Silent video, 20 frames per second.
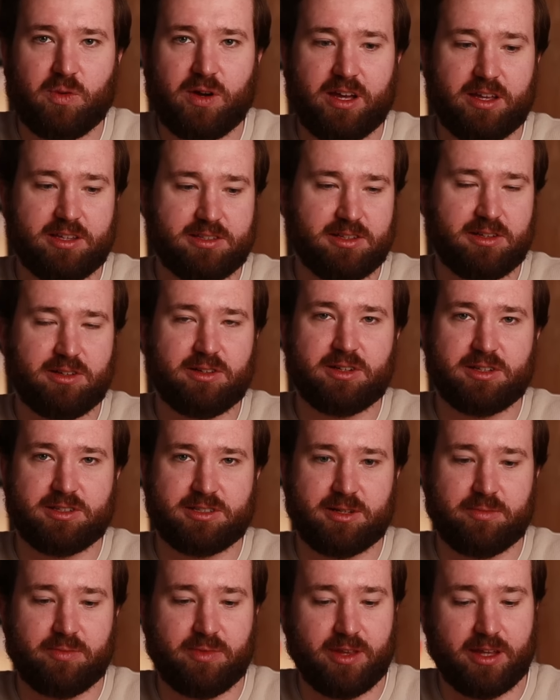way to look at
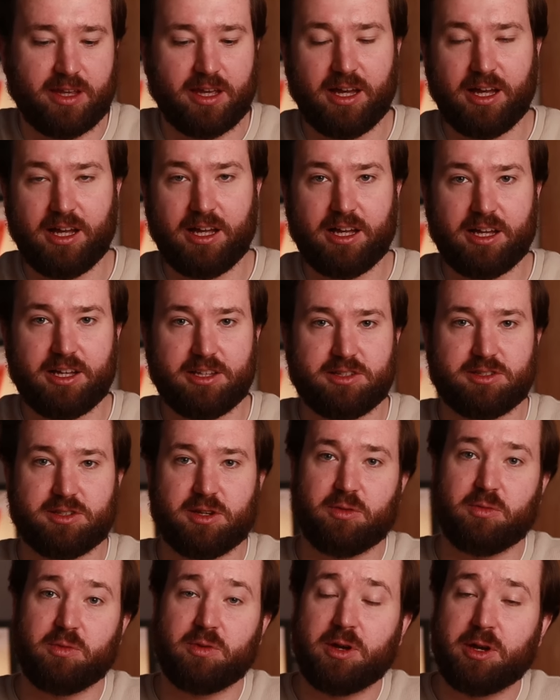something. And
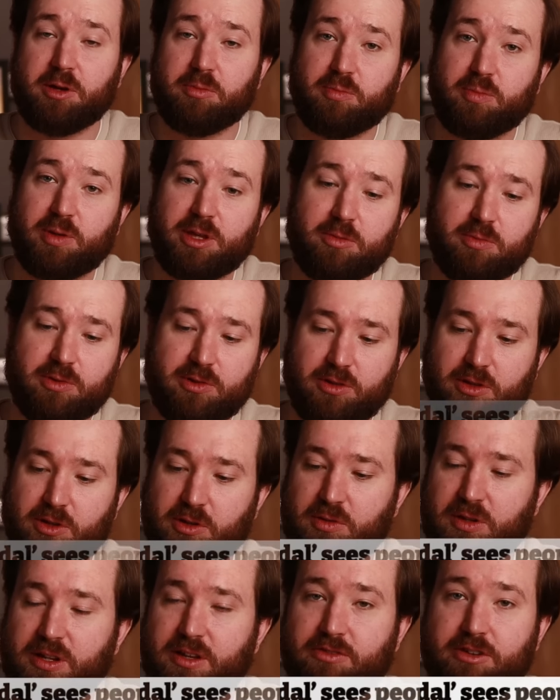so people
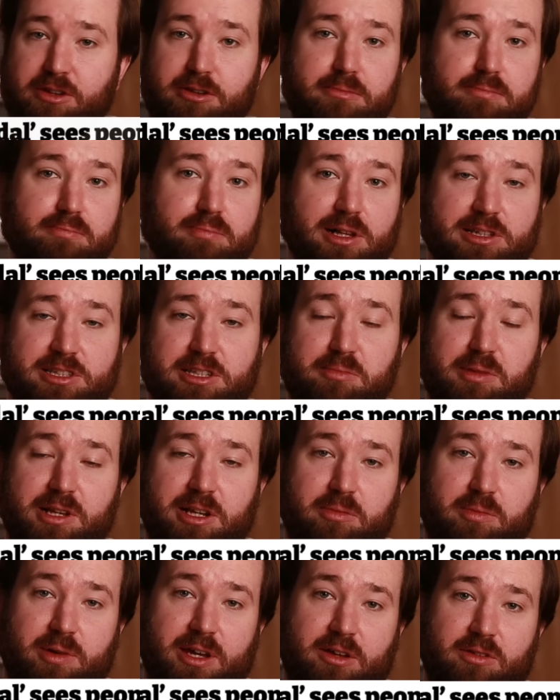who live in
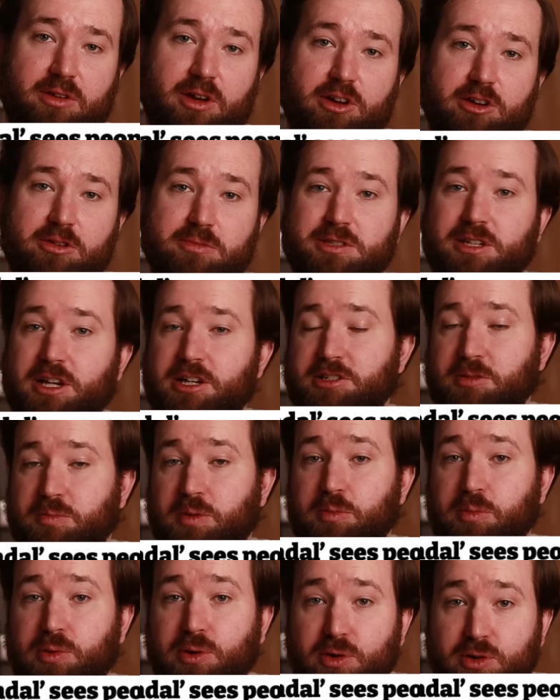multi-million pound homes, as a
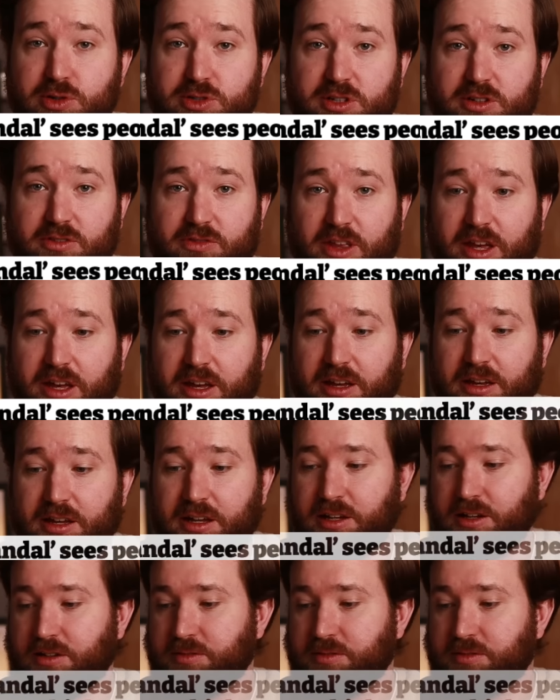proportion of their